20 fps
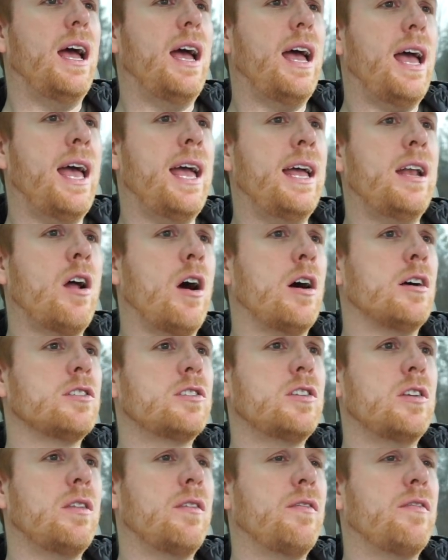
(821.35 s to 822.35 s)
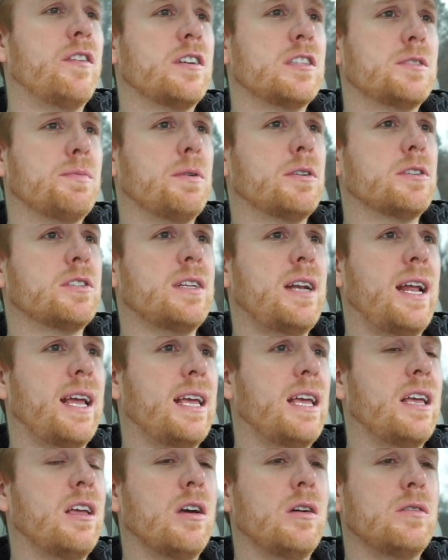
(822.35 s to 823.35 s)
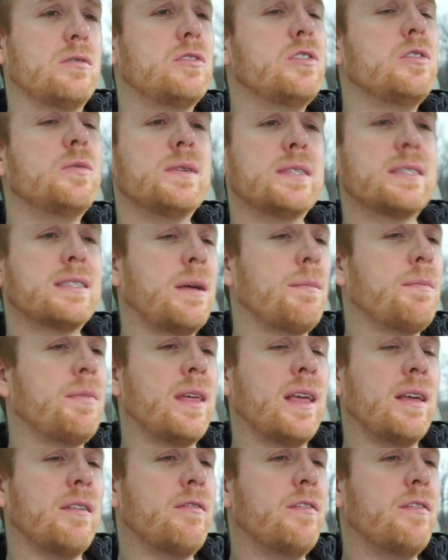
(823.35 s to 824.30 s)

and also the first person I can go to when something